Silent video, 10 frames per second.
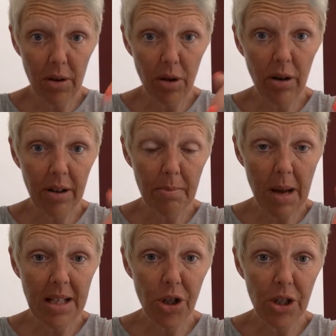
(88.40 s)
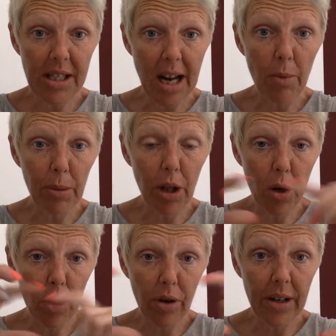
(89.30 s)
her message is down
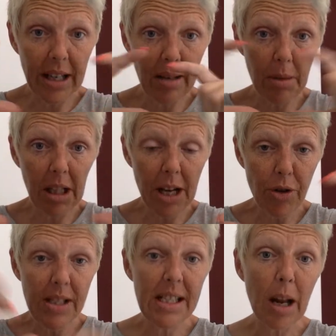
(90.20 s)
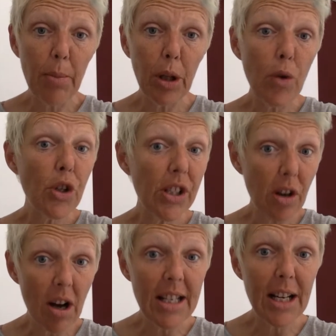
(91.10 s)
below, her email address is down below, just
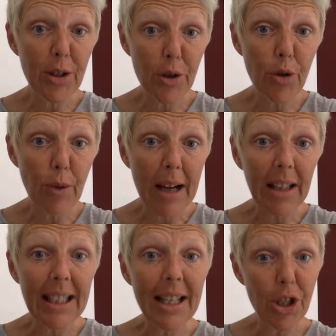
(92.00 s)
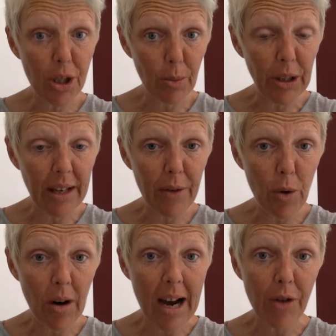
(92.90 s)
contact her directly and she will give you
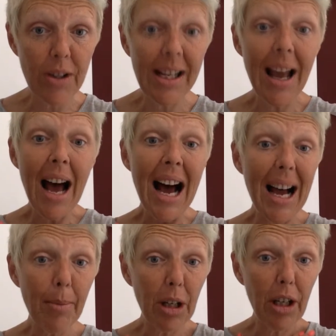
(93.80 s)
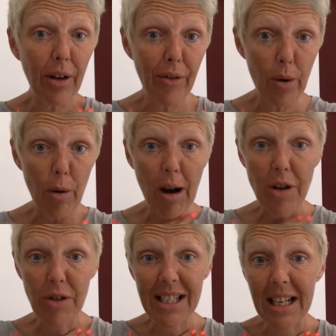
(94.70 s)
her address. I'm going to confirm her
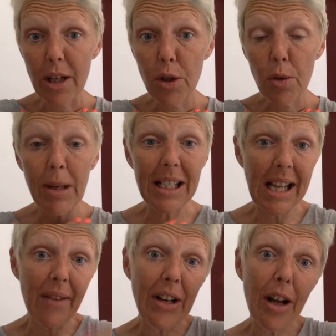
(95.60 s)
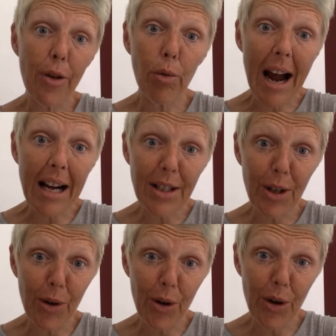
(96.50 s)
address today too, because I have another rack to
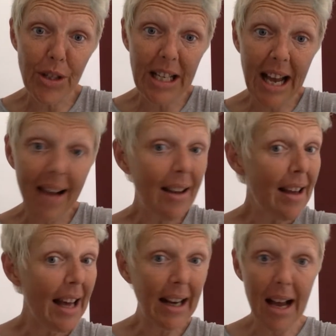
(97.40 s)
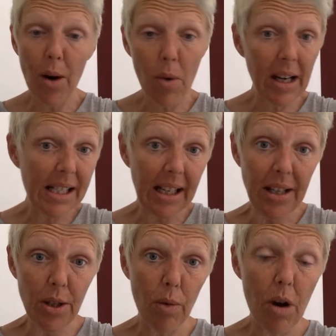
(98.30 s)
go to her today and I don't want to send it
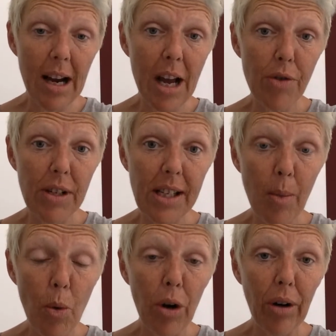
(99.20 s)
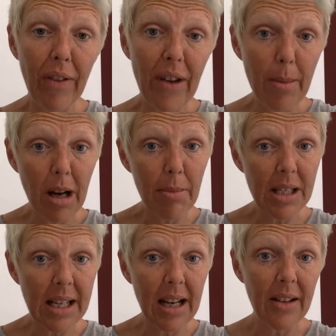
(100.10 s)
to the wrong address. I'm wondering if I made a
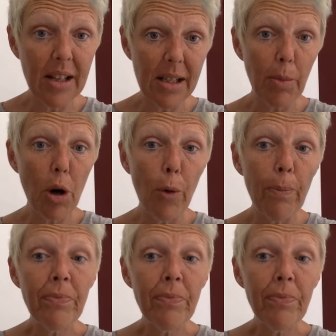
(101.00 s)
mistake in the zip code.